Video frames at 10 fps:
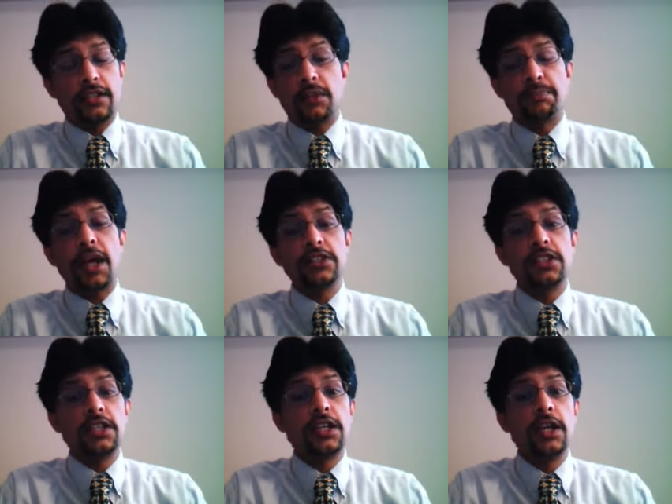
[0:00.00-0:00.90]

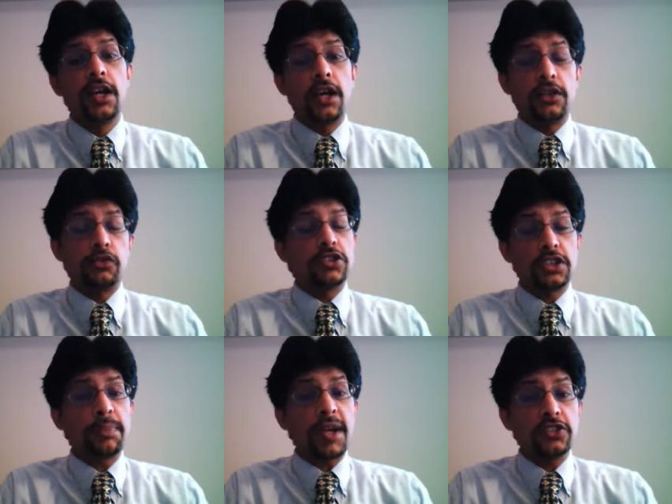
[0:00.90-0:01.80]
surprisingly, it was a
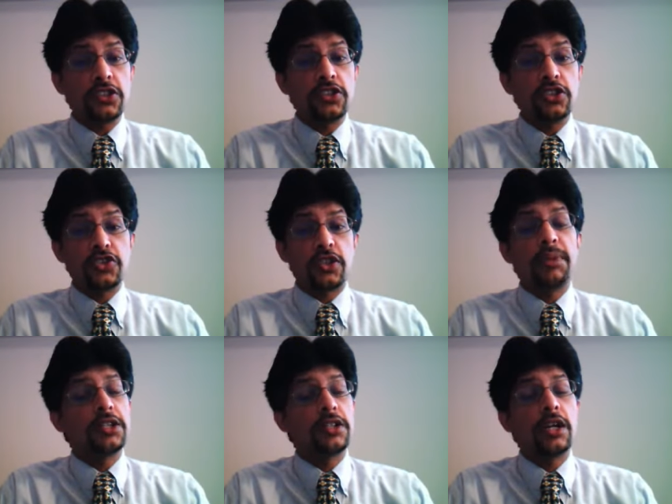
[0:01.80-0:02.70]
surprising decision.
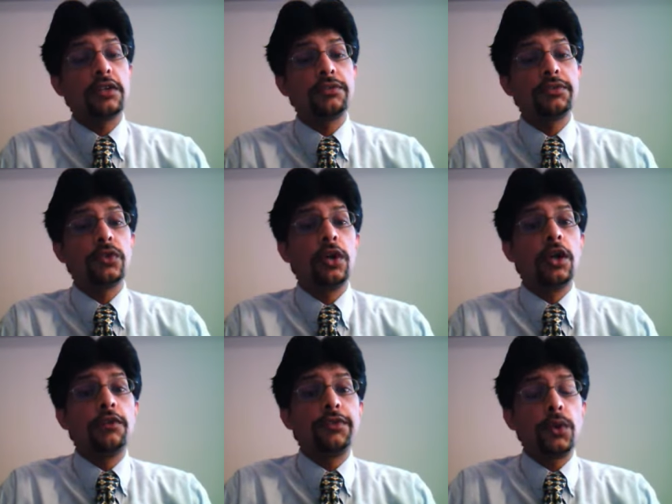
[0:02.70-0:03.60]
But uh, if you
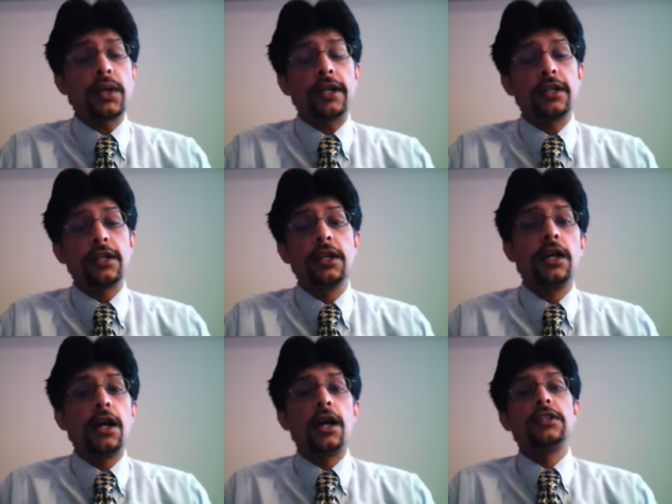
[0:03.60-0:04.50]
if you look at it,
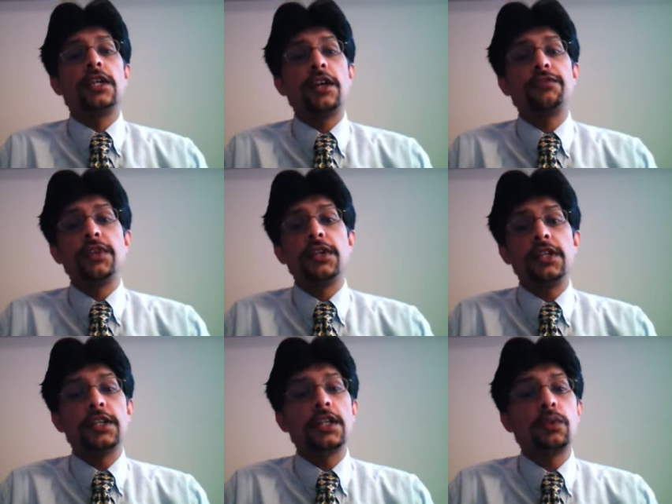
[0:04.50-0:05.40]
uh, they
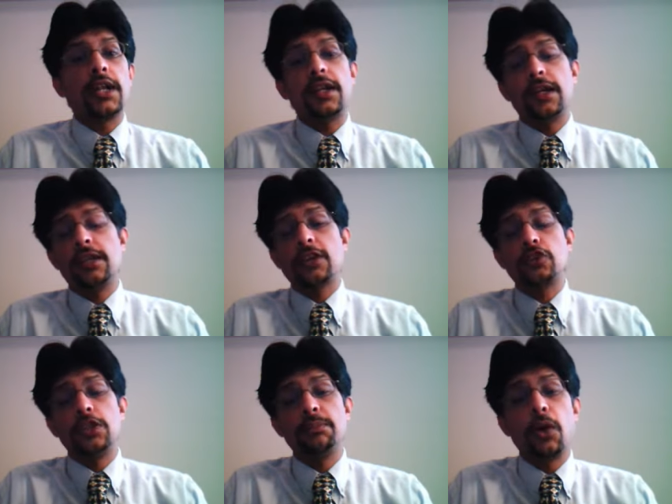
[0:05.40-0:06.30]
definitely did well and
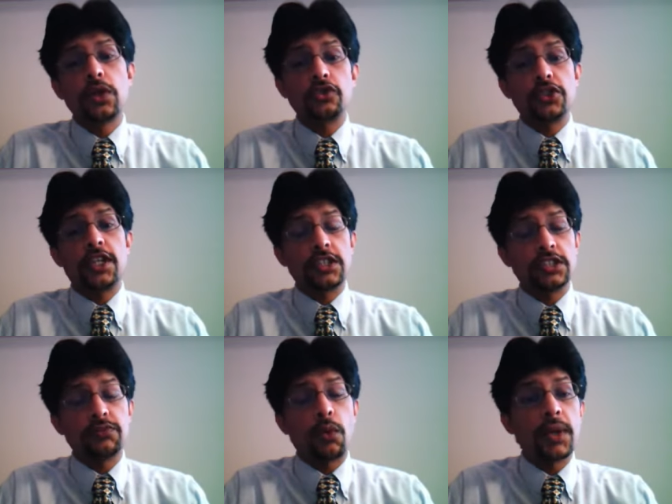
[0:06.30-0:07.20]
actually bowled out Sri
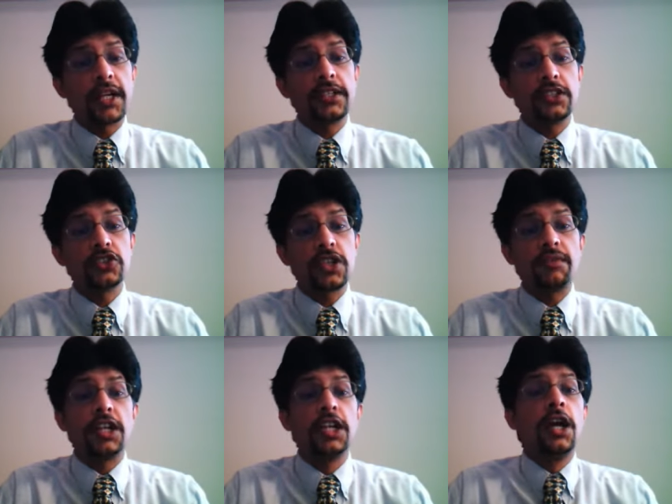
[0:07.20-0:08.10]
Lankans for
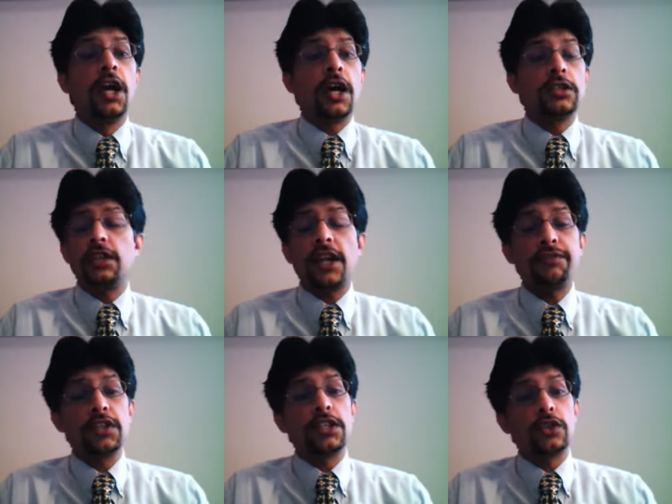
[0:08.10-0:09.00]
197. Uh, they
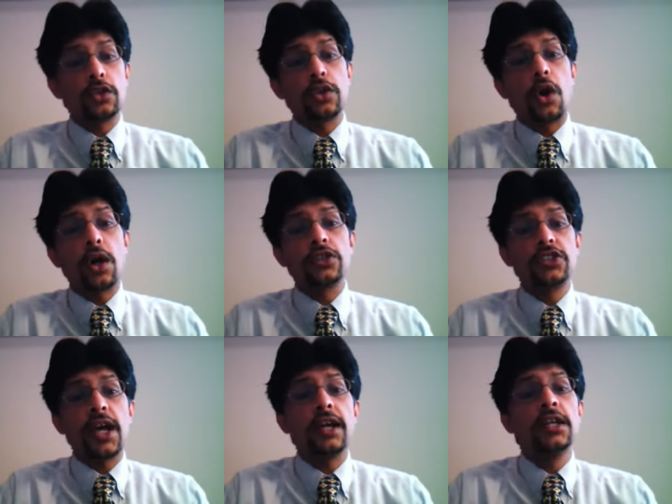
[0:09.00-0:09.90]
definitely took the
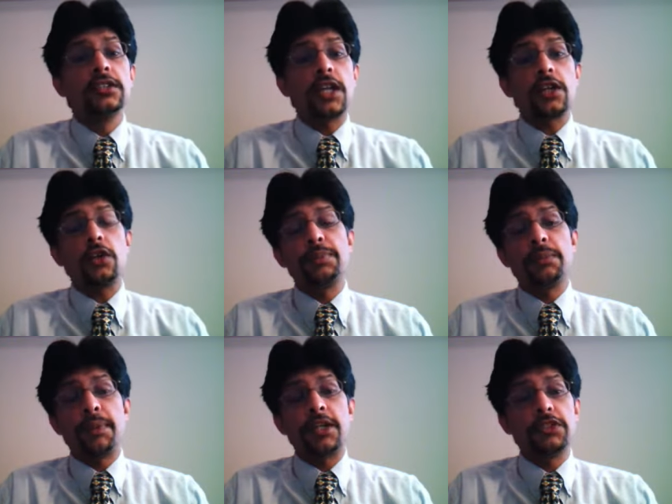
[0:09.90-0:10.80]
honors there.
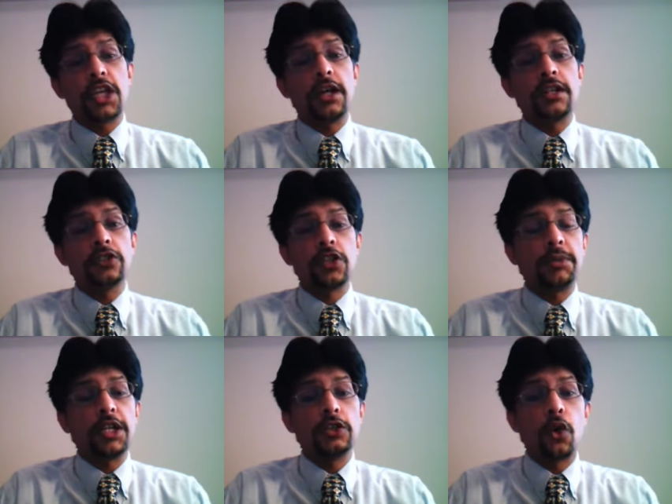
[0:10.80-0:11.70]
Paranavitana and
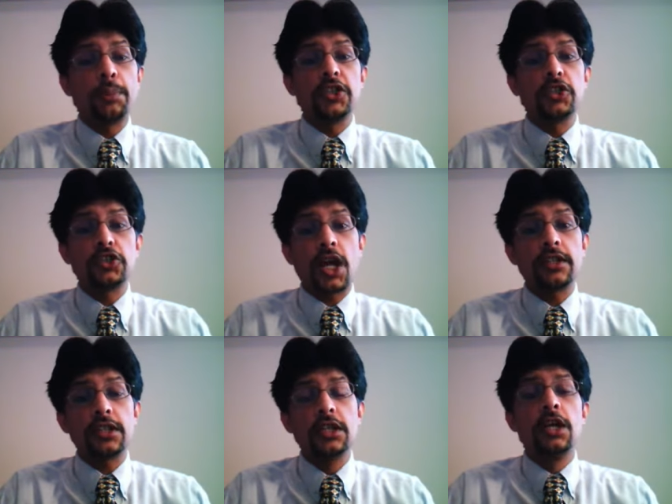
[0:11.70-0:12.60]
Thirimanne, the opener,
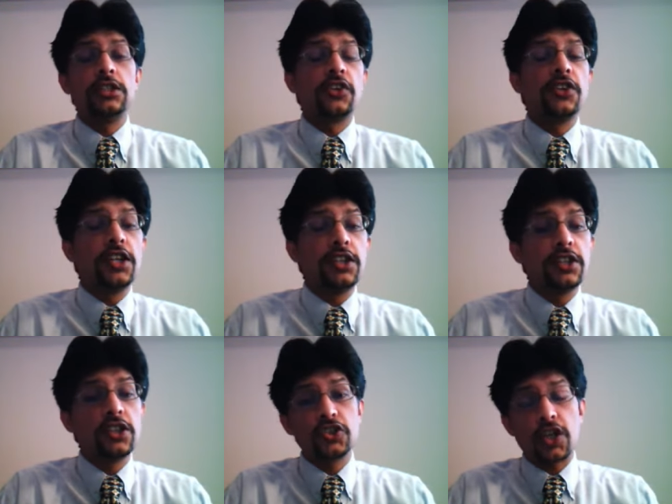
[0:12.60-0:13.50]
started. They really,
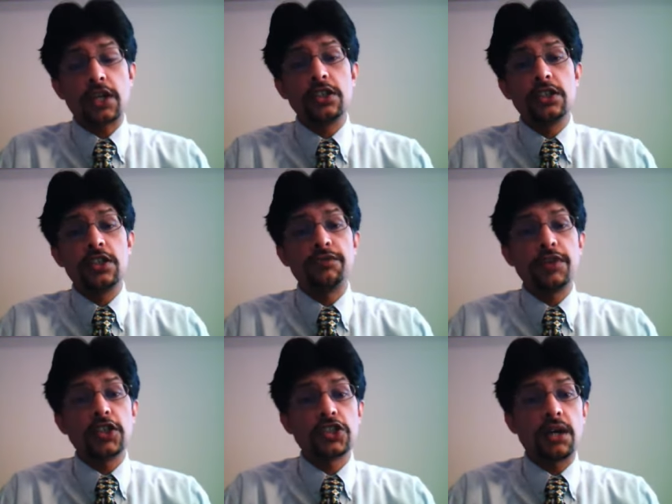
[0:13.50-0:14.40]
really struggled in the
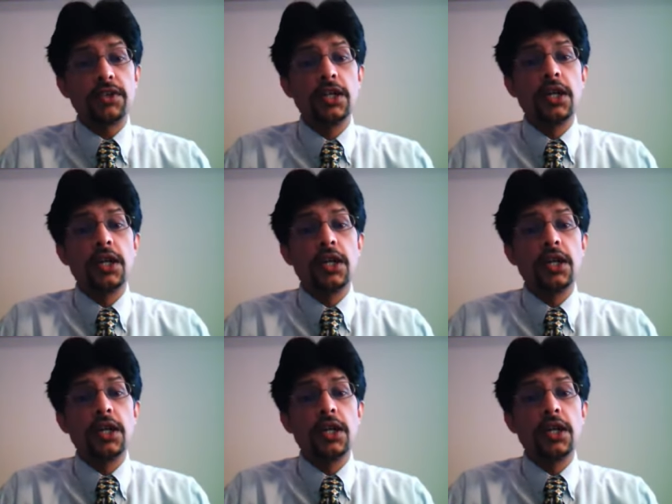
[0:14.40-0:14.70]
first hour